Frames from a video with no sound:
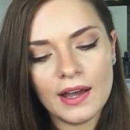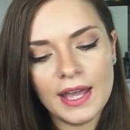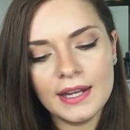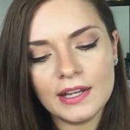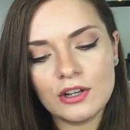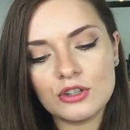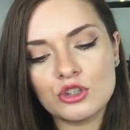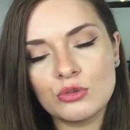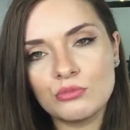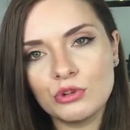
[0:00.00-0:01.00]
And I got
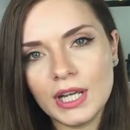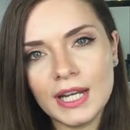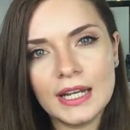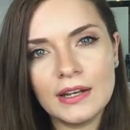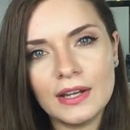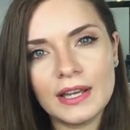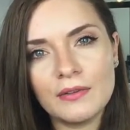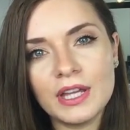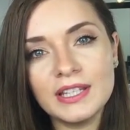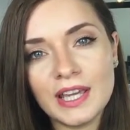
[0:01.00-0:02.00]
some really, like,
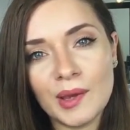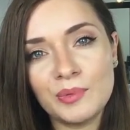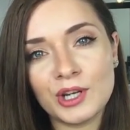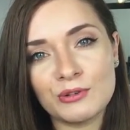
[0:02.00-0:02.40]
in the airport